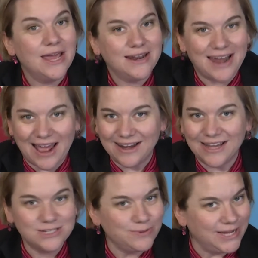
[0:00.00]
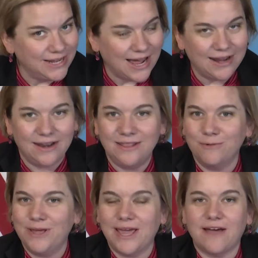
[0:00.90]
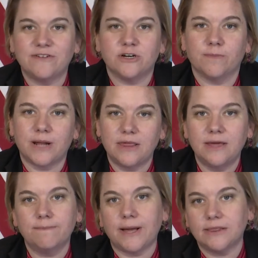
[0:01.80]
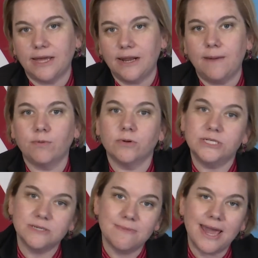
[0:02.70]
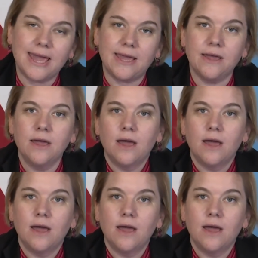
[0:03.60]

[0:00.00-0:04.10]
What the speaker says: Not next week, not the week after, but I think by late April into May,